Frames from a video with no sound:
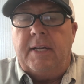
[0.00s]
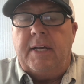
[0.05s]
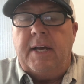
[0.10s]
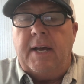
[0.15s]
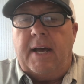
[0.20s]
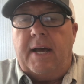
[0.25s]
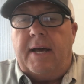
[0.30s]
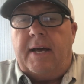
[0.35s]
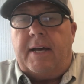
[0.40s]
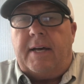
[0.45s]

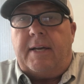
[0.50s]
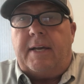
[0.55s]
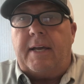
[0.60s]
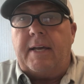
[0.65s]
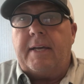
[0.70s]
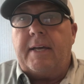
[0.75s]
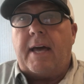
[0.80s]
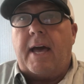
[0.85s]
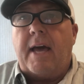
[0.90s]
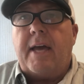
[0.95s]

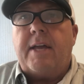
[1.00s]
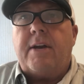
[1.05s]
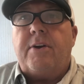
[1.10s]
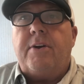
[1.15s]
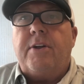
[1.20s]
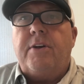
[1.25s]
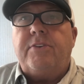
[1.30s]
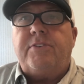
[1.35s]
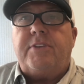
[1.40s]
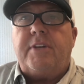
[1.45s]
I
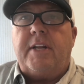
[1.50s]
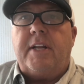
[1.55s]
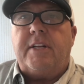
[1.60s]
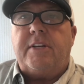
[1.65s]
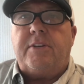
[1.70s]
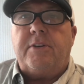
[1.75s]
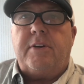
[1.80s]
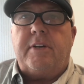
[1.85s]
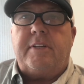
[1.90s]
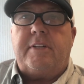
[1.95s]
introduced it
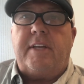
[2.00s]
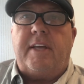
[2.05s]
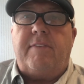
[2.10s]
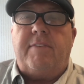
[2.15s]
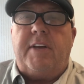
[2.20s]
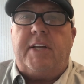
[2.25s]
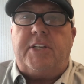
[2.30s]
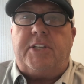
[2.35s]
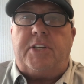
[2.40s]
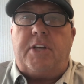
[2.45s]
into a
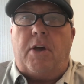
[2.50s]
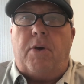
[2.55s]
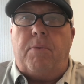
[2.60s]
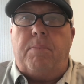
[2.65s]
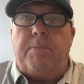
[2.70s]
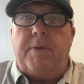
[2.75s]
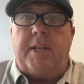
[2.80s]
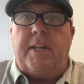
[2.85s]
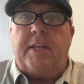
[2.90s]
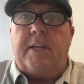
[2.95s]
TV show
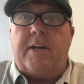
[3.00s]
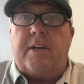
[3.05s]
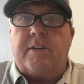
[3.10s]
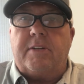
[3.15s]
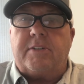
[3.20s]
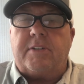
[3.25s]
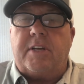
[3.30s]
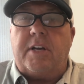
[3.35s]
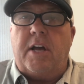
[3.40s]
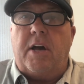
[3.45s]
many
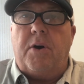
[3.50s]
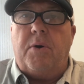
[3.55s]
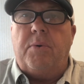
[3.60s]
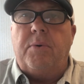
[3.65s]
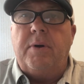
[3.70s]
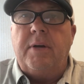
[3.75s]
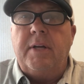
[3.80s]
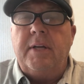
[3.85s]
years ago.